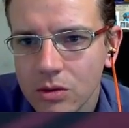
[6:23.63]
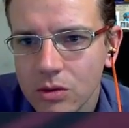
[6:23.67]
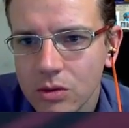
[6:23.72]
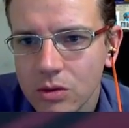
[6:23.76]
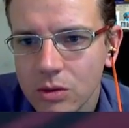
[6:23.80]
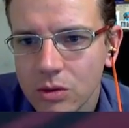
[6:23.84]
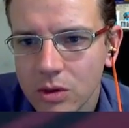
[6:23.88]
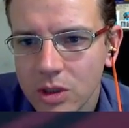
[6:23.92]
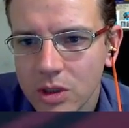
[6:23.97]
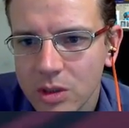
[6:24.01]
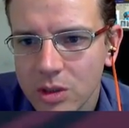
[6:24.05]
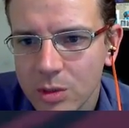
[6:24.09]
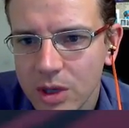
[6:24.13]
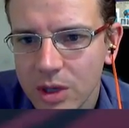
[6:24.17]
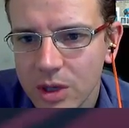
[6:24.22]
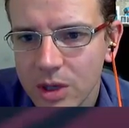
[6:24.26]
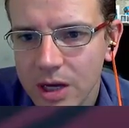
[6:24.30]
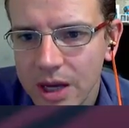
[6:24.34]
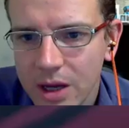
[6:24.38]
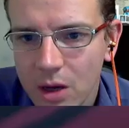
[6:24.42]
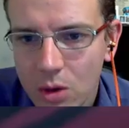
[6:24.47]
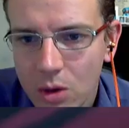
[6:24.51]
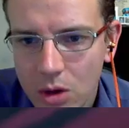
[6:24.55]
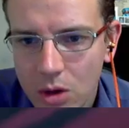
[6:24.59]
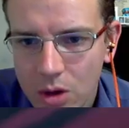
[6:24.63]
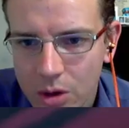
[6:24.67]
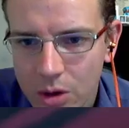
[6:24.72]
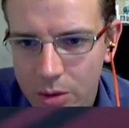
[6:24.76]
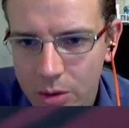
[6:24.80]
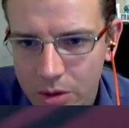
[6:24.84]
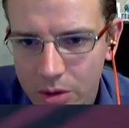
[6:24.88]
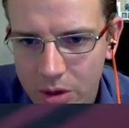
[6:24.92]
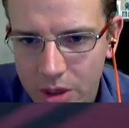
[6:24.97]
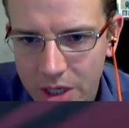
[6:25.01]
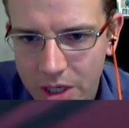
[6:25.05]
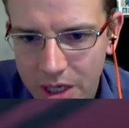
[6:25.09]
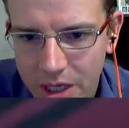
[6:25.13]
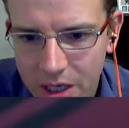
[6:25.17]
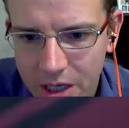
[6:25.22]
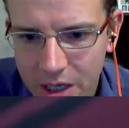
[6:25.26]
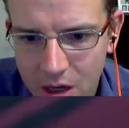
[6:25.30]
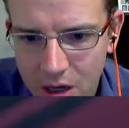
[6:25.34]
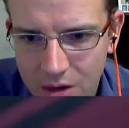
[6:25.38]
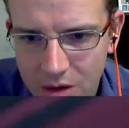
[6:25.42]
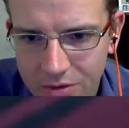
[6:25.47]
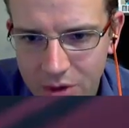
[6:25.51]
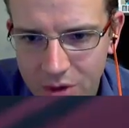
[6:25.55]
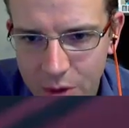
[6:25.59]
Oh, nice bit of lag. Oh, look, we've got an
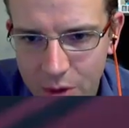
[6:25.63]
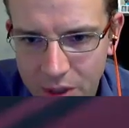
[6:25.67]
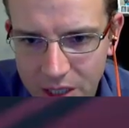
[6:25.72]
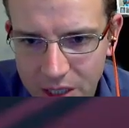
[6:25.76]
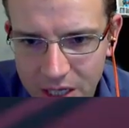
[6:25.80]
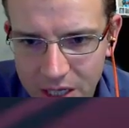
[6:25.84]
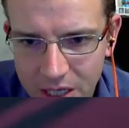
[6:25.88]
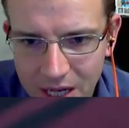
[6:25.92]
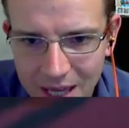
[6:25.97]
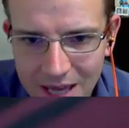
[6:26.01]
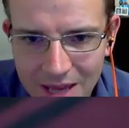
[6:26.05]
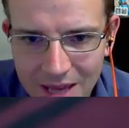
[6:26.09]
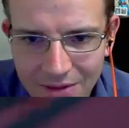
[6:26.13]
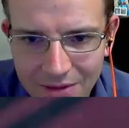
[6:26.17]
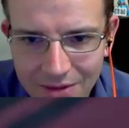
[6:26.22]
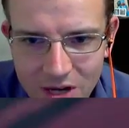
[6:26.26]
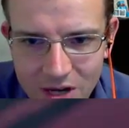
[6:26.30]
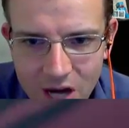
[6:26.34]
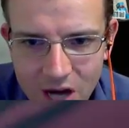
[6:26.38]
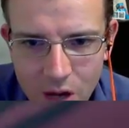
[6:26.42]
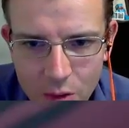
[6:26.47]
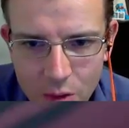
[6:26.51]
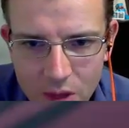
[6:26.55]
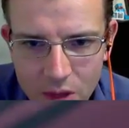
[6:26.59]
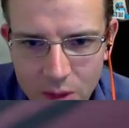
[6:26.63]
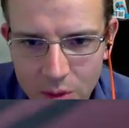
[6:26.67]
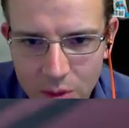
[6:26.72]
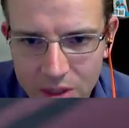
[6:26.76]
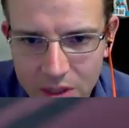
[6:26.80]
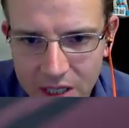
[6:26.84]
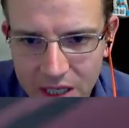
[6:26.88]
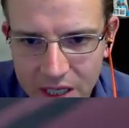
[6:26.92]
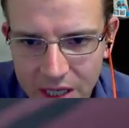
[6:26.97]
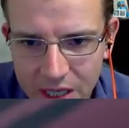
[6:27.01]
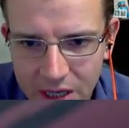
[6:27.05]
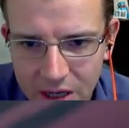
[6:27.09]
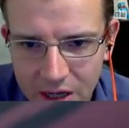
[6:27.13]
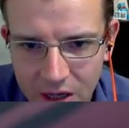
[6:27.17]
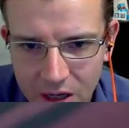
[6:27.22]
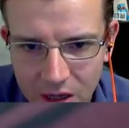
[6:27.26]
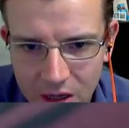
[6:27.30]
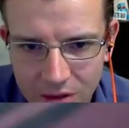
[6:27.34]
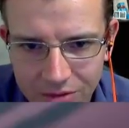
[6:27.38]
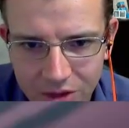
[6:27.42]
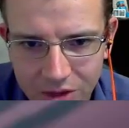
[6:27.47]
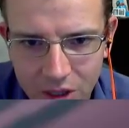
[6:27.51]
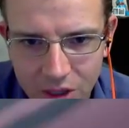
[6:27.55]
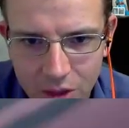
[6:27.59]
in-car view. I didn't even know there was an
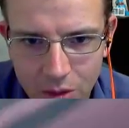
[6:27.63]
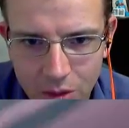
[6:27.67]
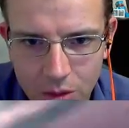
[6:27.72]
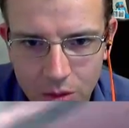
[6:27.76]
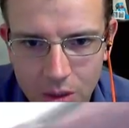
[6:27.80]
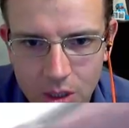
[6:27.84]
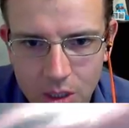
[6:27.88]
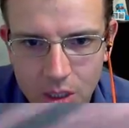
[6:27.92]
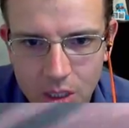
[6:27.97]
in-car view.